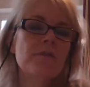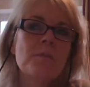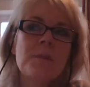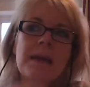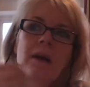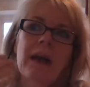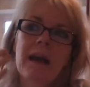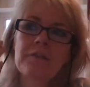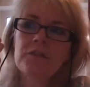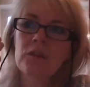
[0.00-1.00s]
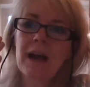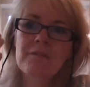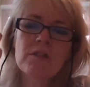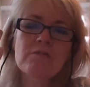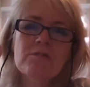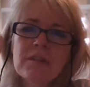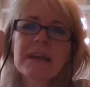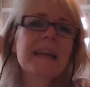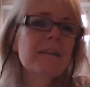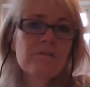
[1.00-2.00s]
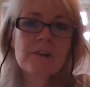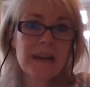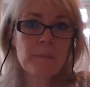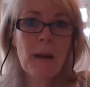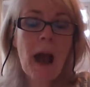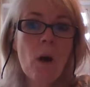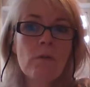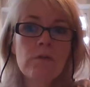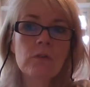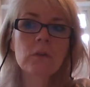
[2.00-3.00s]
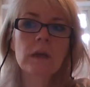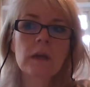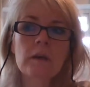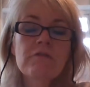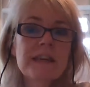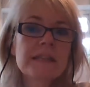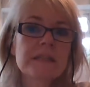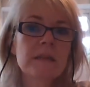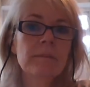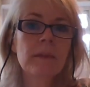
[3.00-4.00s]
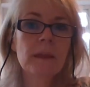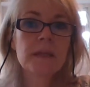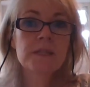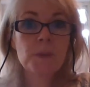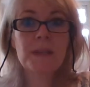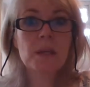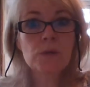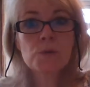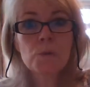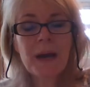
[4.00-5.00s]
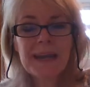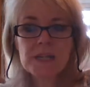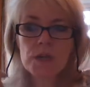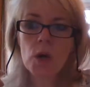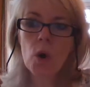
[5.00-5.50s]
for me, I have to have a really, really powerful reason to either lose weight